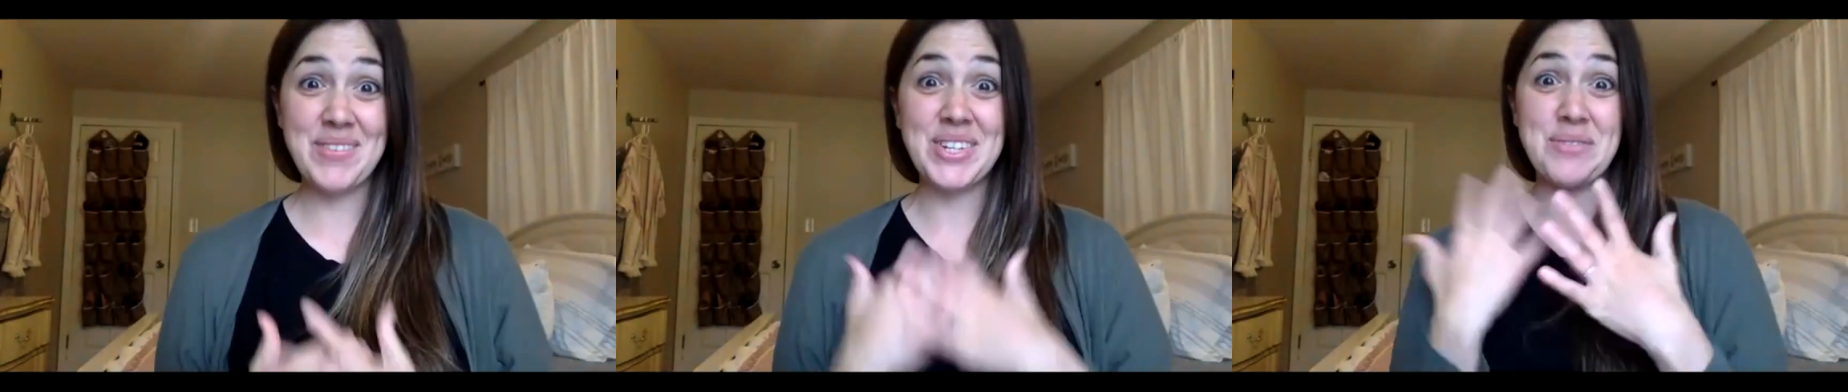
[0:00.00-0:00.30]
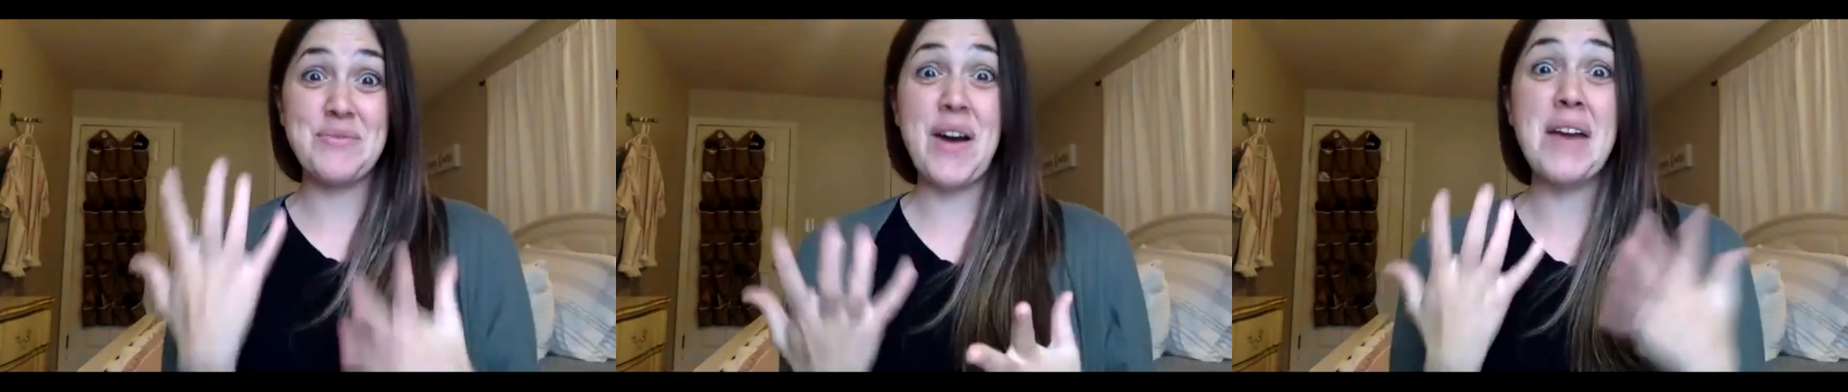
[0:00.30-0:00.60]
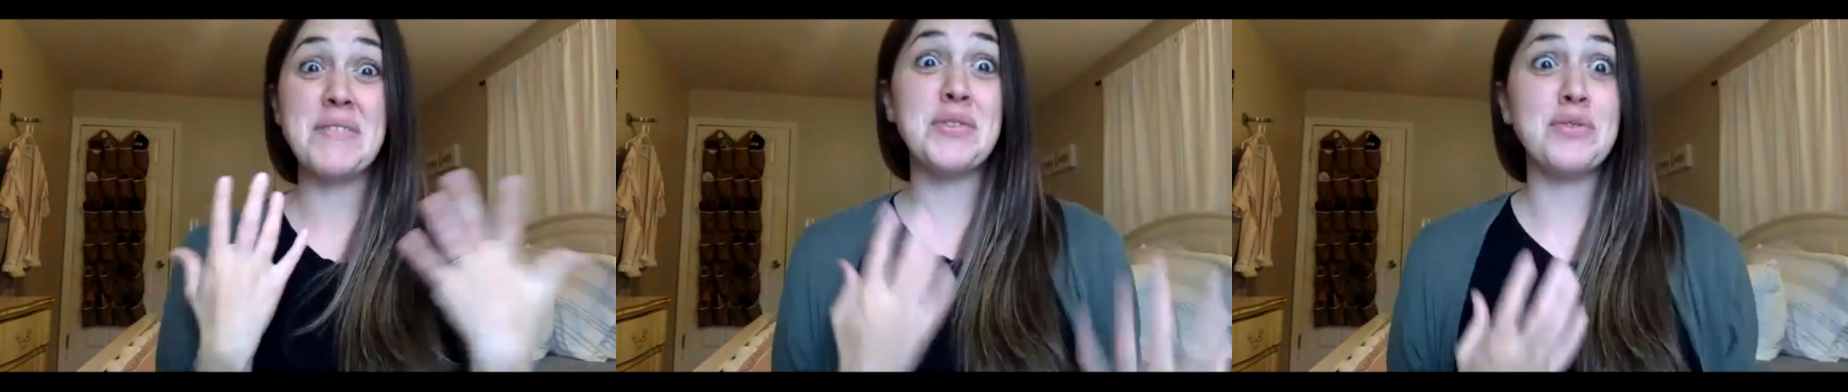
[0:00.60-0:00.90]
We did
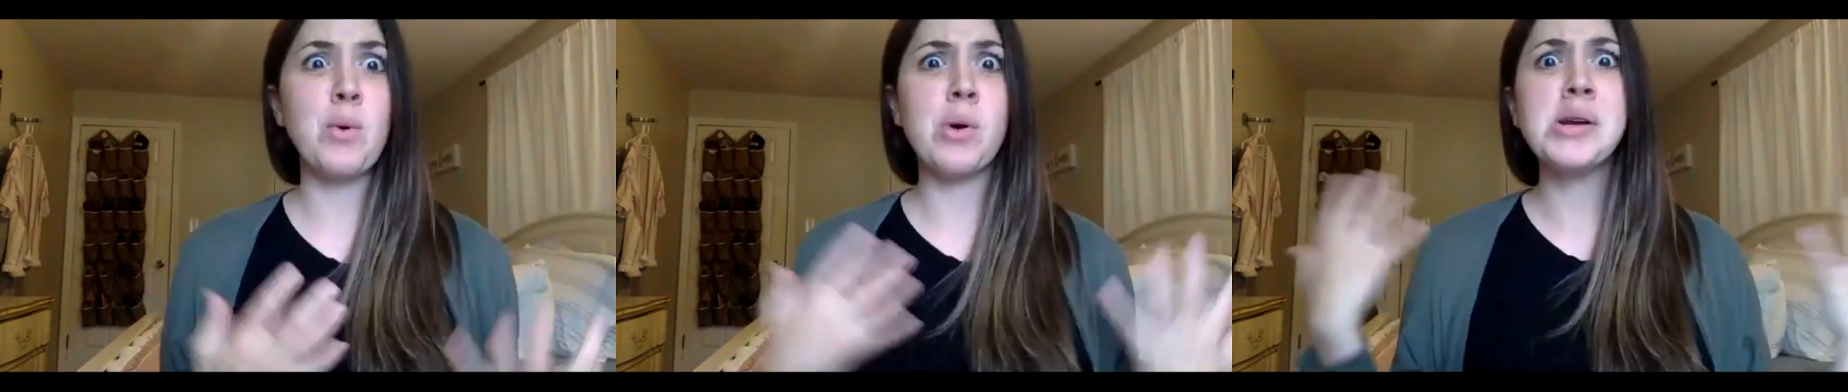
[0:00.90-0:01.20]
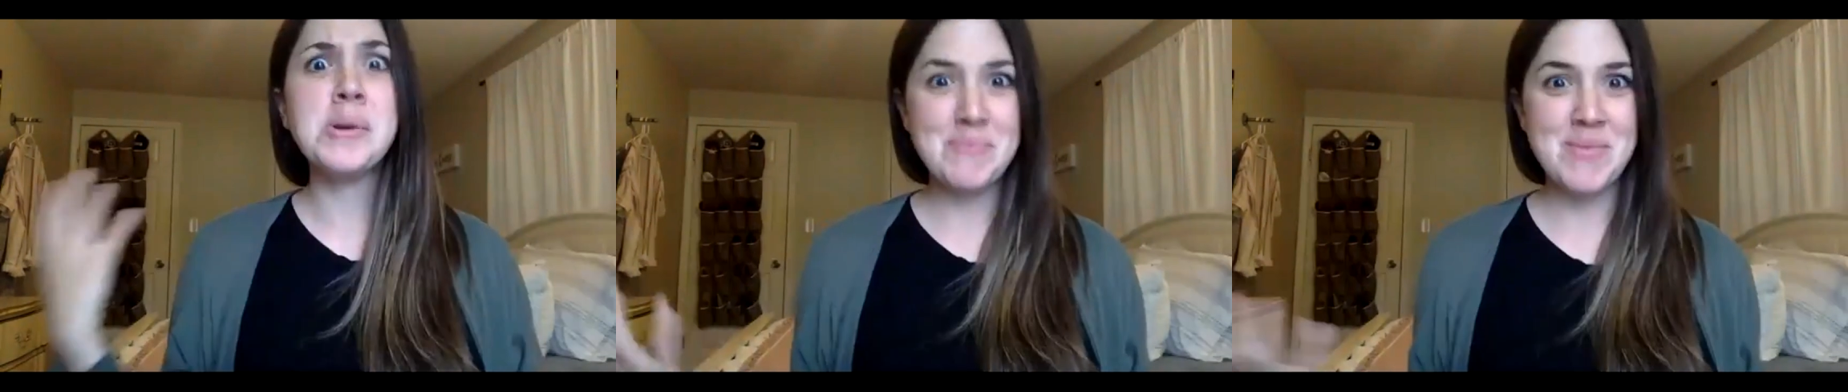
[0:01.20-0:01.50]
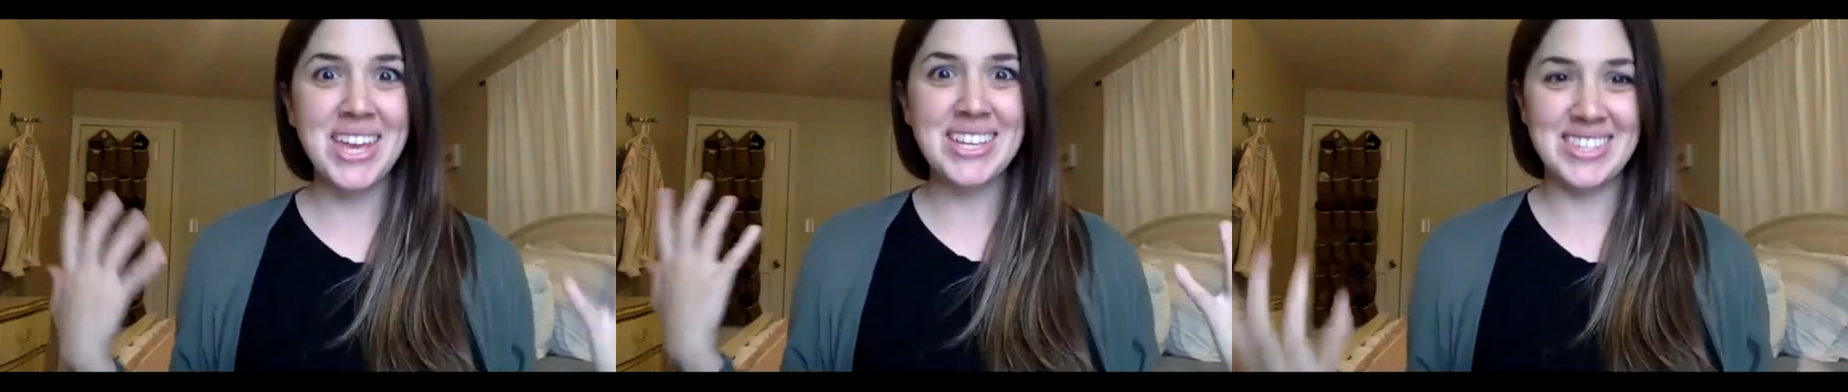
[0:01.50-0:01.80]
five and four,
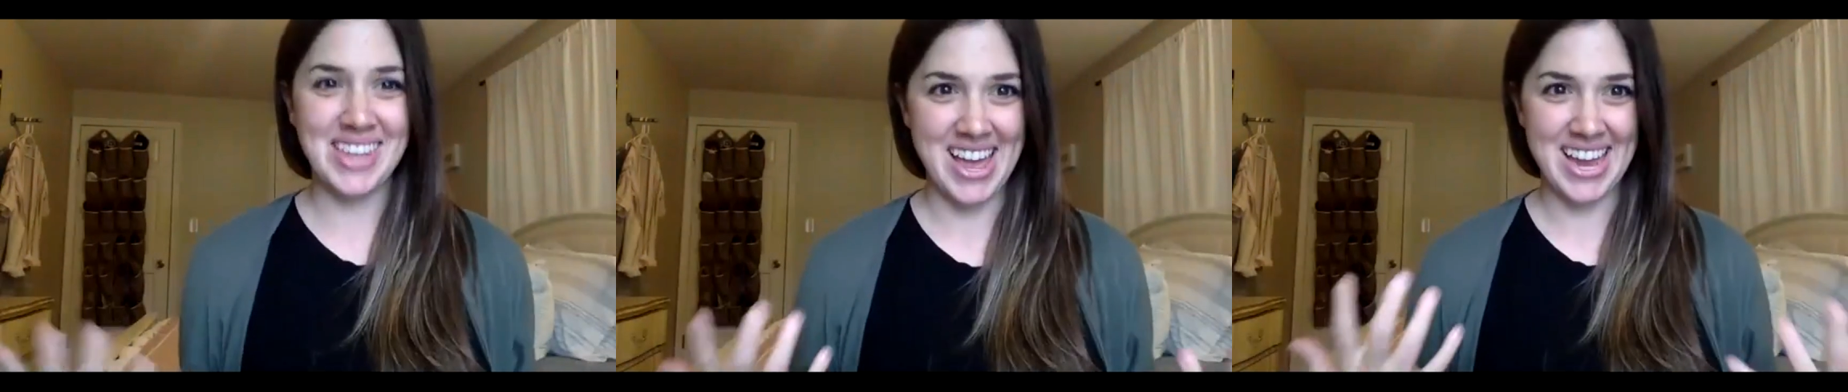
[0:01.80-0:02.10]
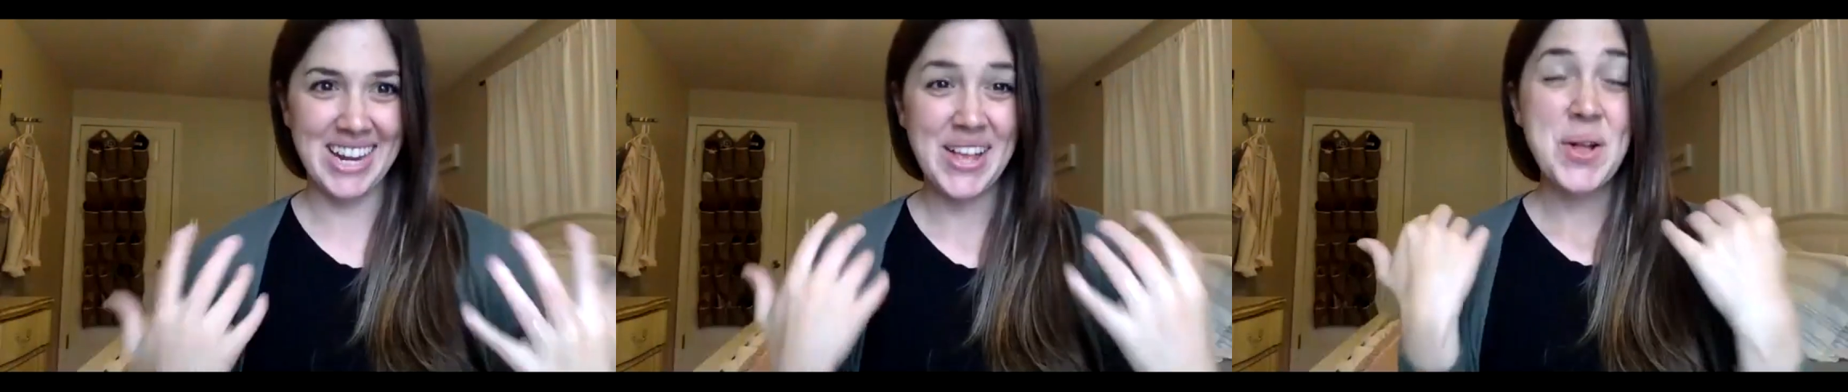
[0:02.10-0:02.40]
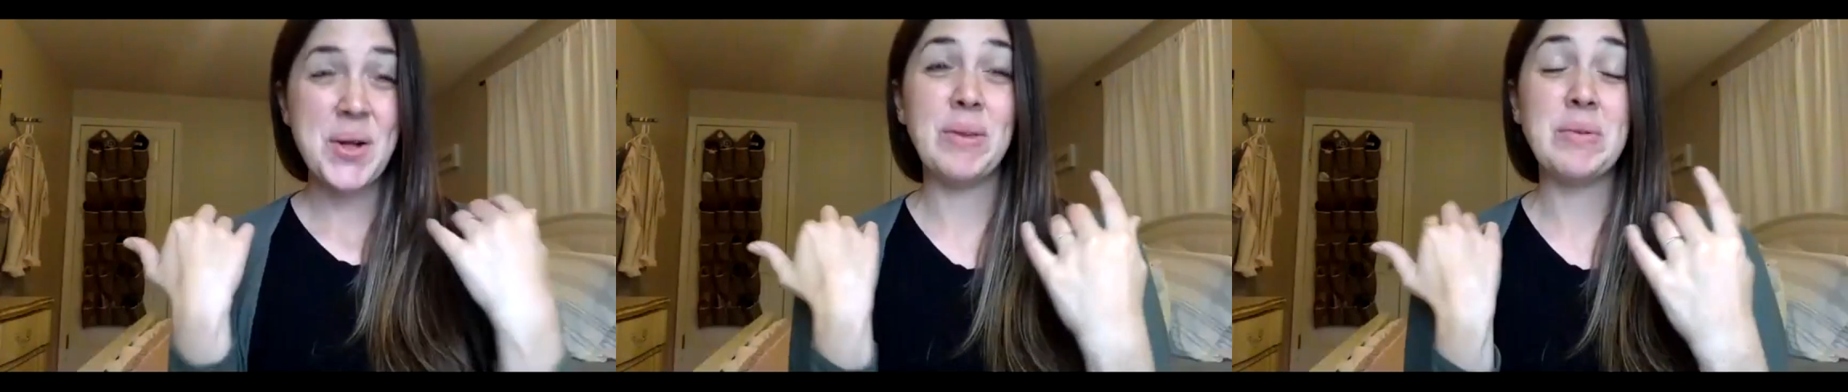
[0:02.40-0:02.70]
makes nine.
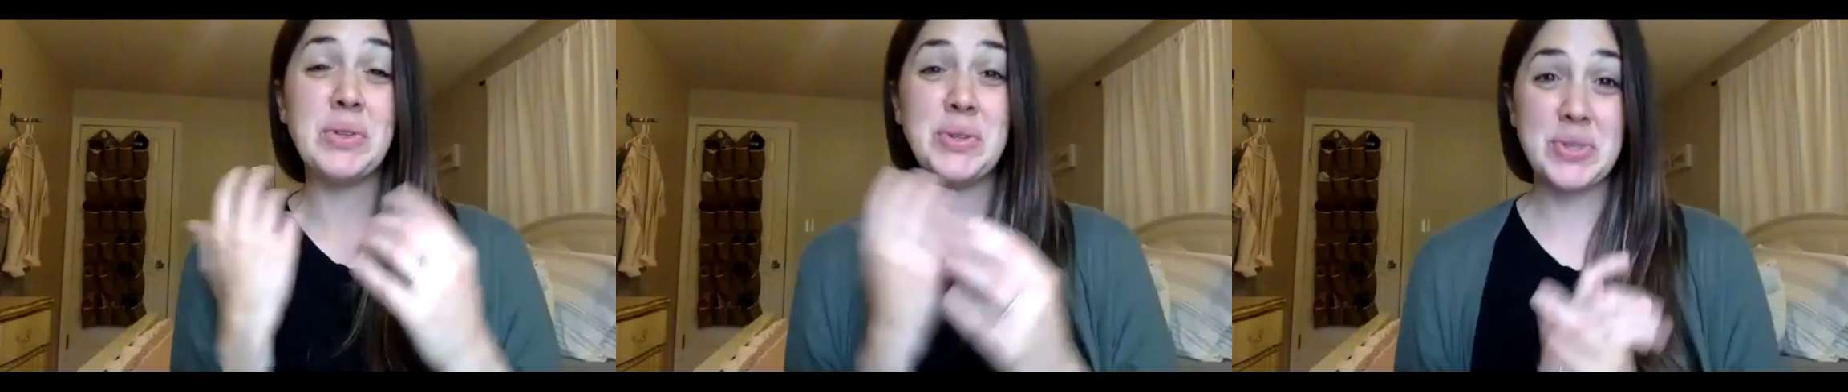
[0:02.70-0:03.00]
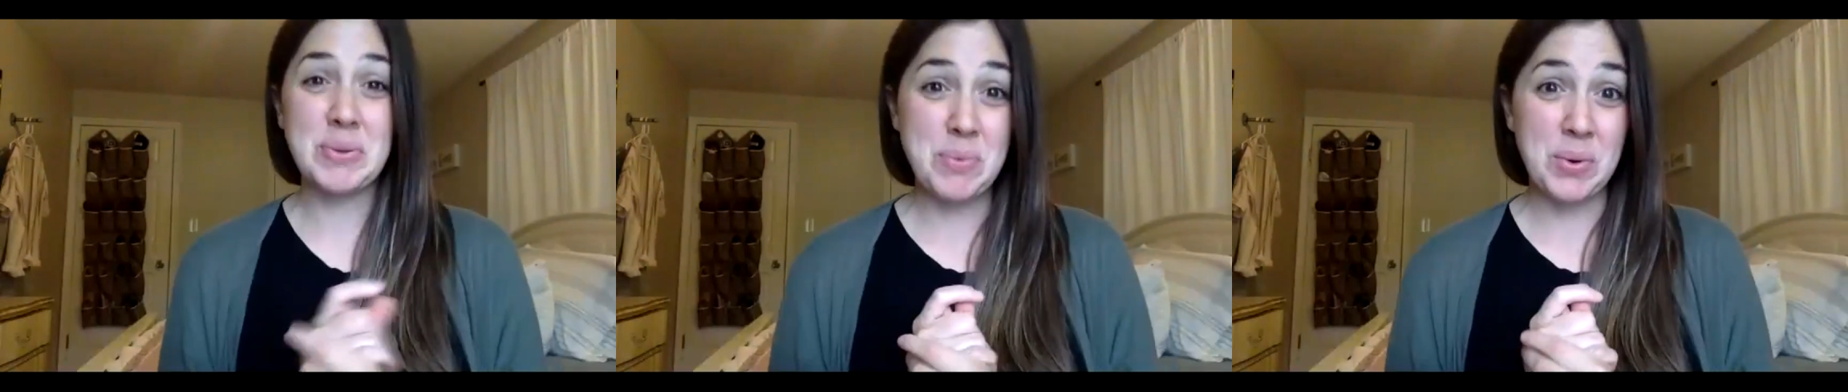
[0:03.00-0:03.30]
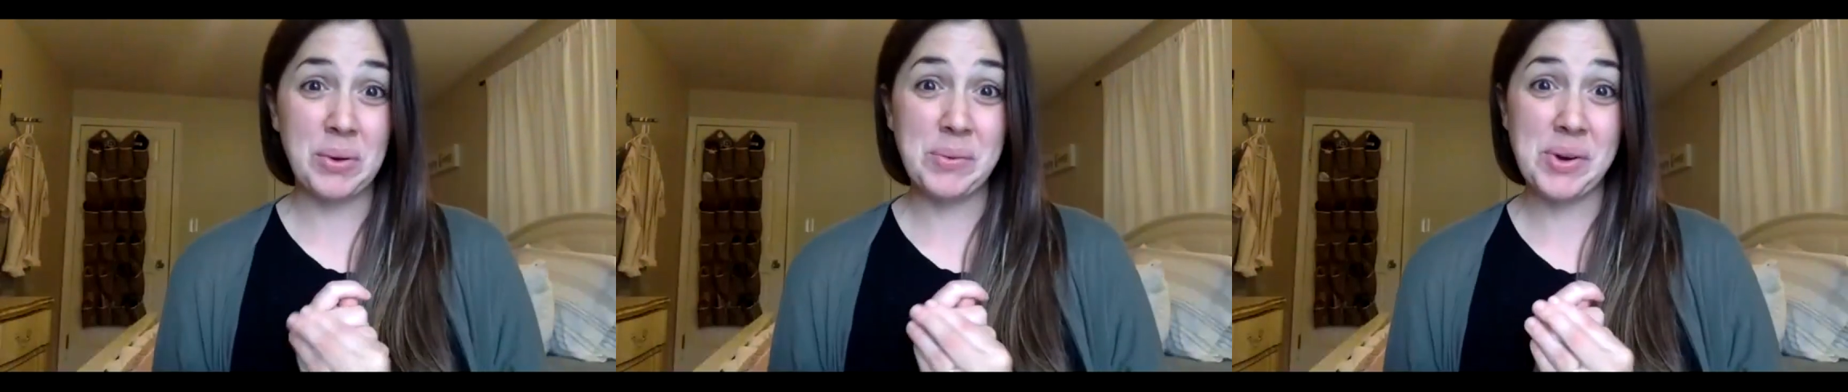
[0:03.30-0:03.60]
We will do some
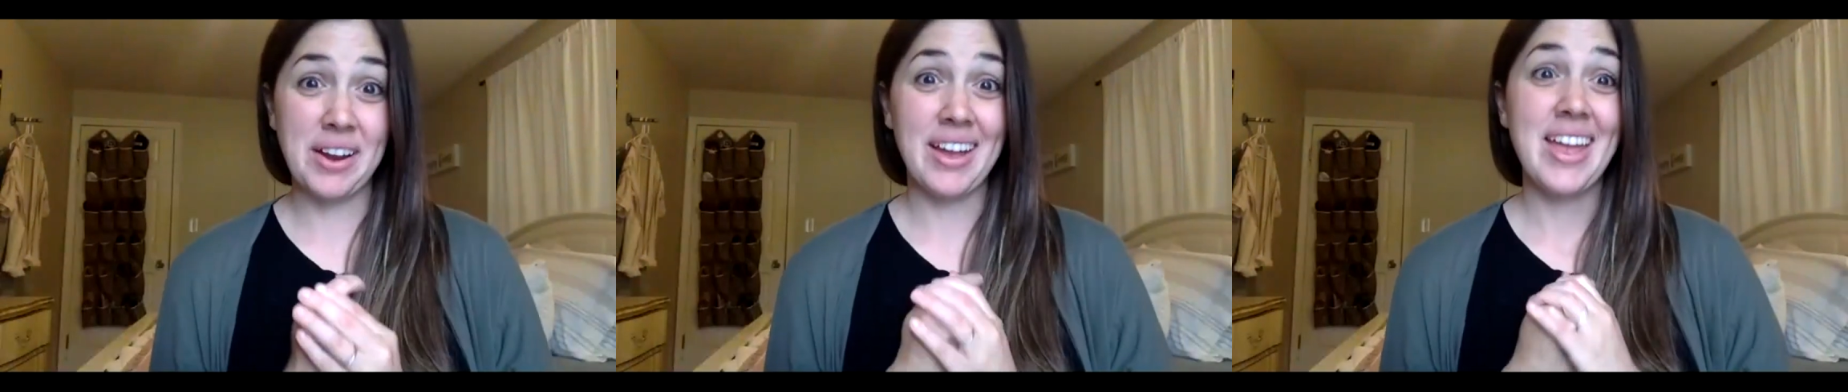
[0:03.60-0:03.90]
more work